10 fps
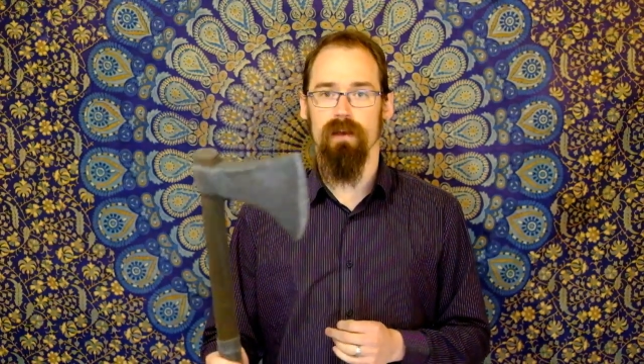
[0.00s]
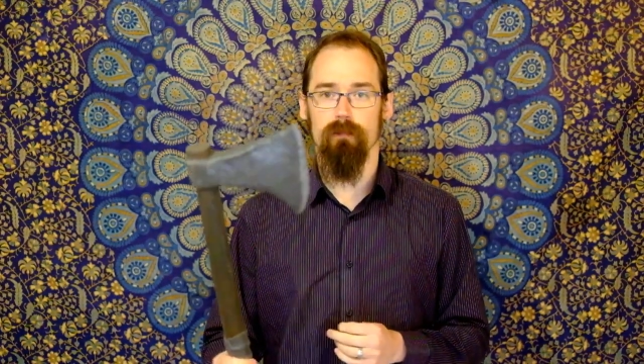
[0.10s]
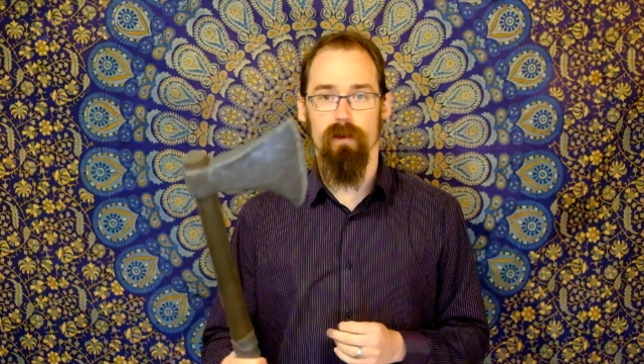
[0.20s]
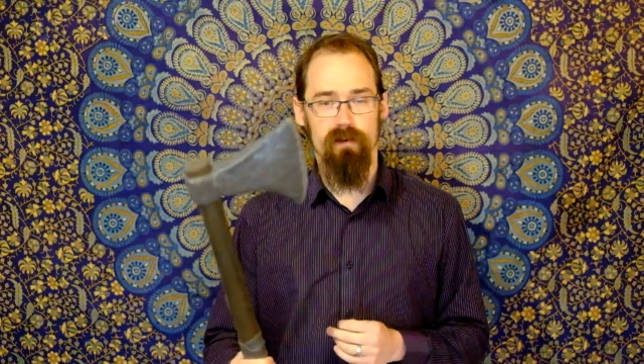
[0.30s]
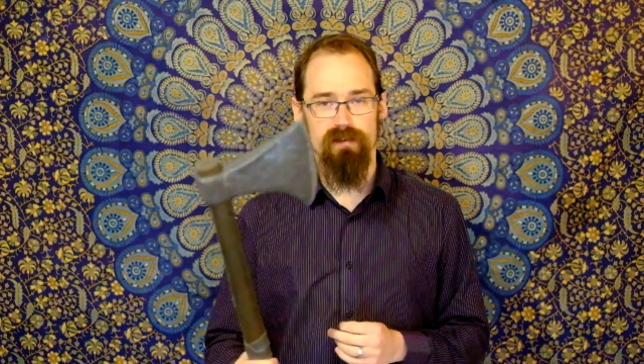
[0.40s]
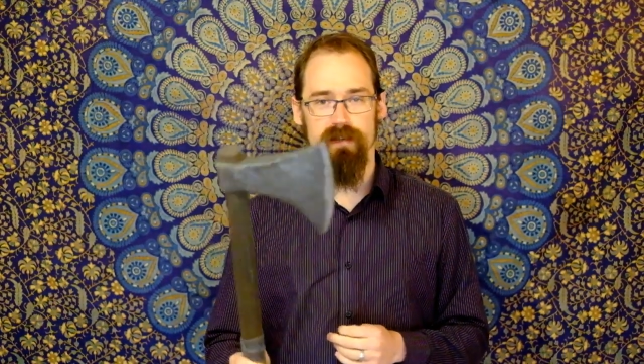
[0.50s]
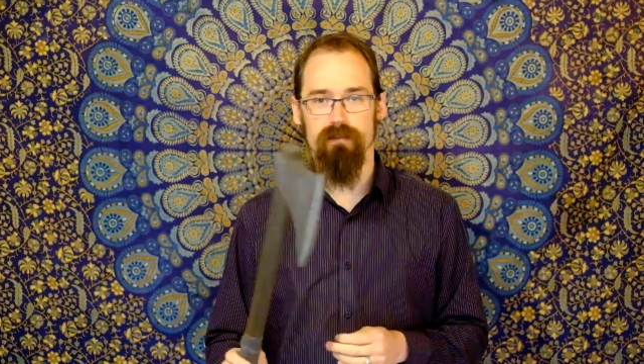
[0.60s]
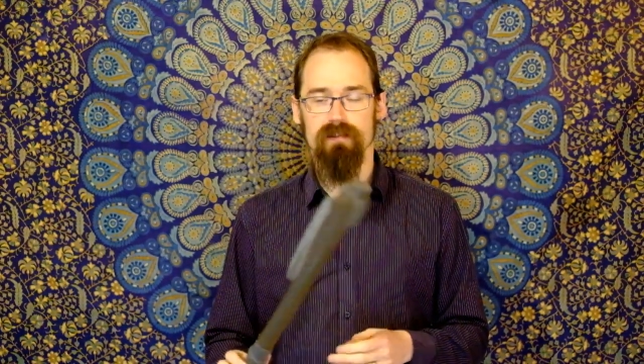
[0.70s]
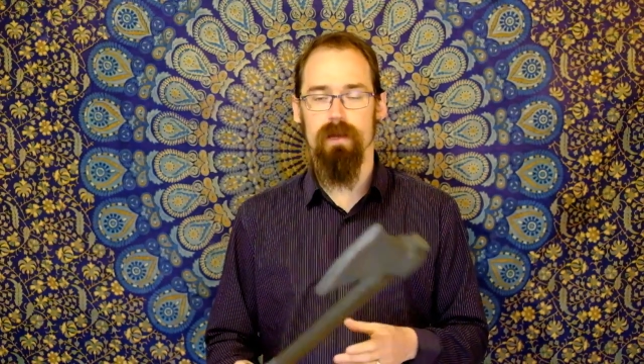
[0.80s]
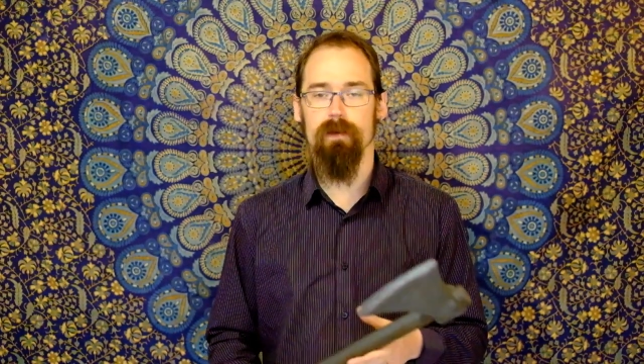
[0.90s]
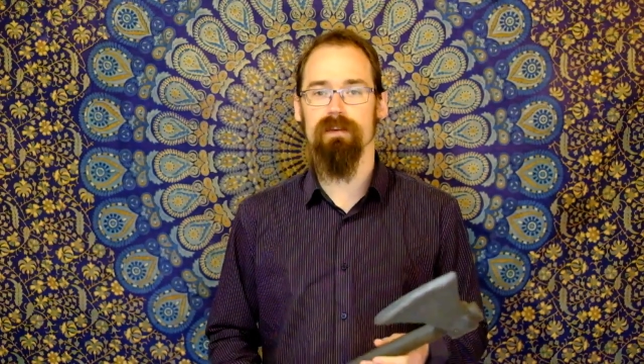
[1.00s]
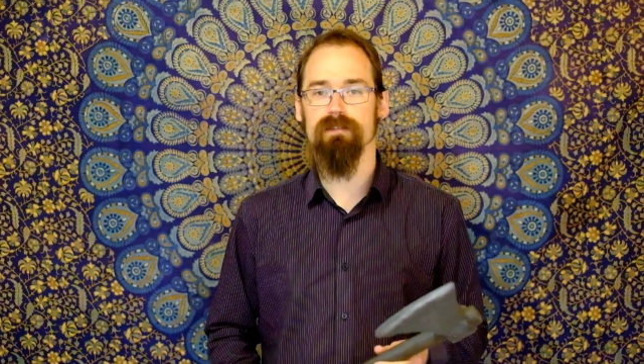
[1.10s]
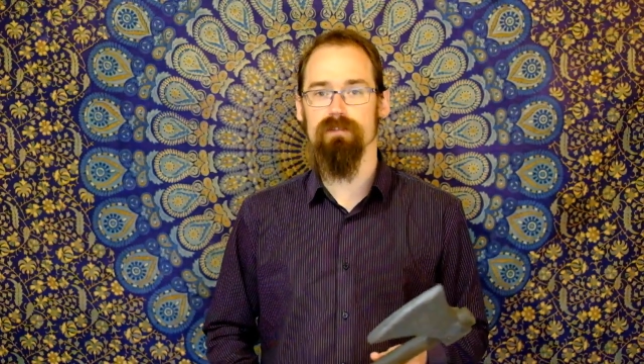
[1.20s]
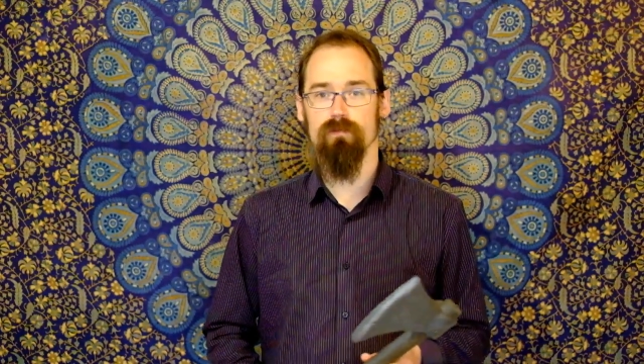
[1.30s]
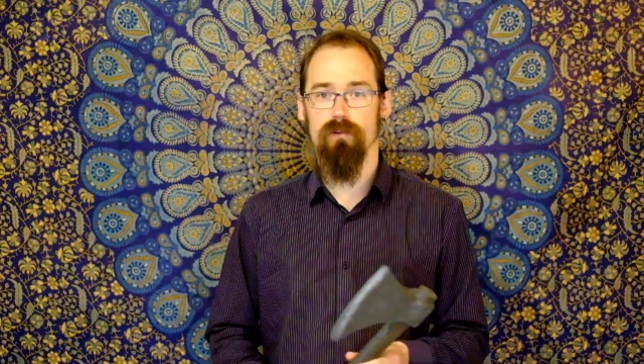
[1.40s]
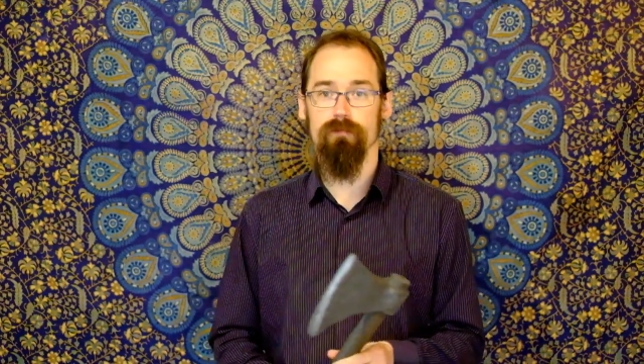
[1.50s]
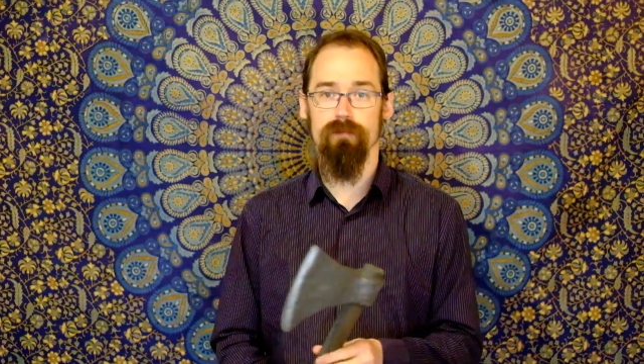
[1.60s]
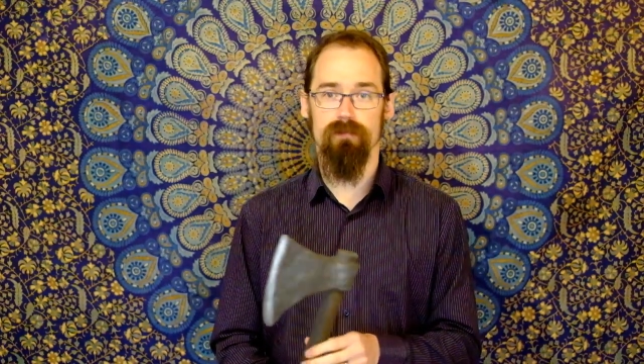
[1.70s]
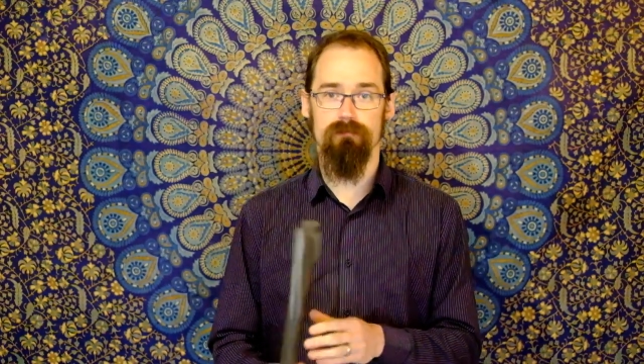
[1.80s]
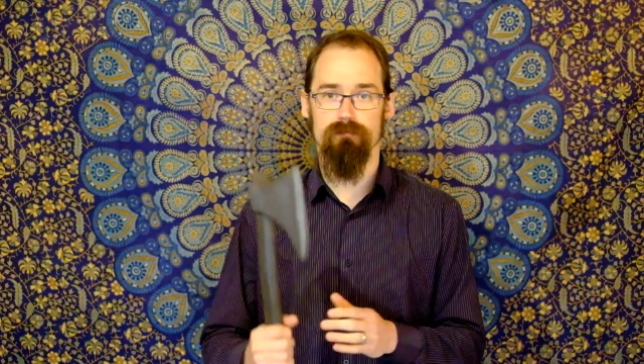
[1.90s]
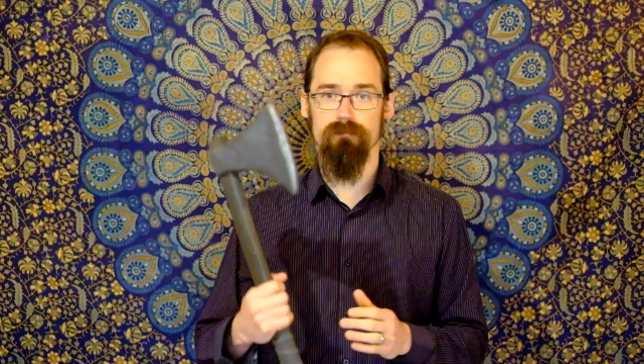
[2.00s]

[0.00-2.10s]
Migration Era type axes were often